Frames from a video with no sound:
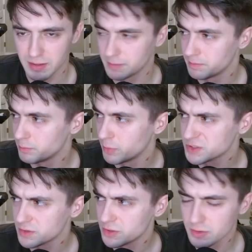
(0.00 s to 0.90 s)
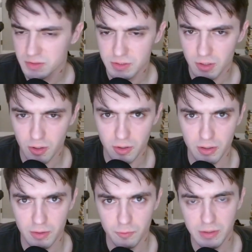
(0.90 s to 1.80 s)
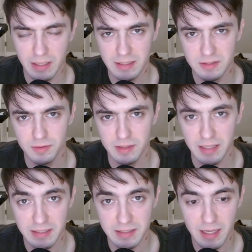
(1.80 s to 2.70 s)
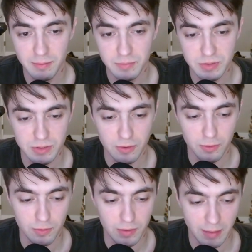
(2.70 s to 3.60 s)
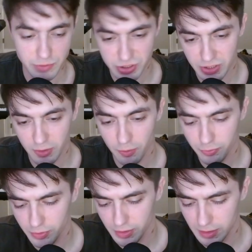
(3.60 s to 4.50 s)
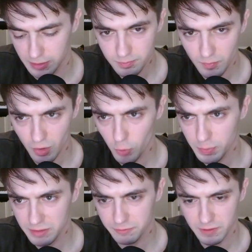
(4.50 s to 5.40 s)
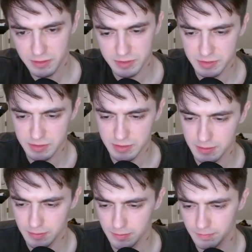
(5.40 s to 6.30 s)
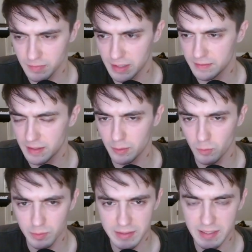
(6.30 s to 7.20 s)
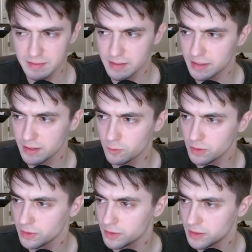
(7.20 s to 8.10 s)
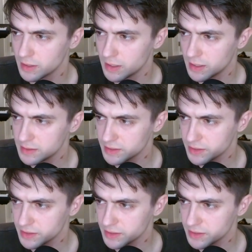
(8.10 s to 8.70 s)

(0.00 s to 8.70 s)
Most of the notes are relating to the end game, so I'm just going to go through the opening first, and then when we get there, we'll take a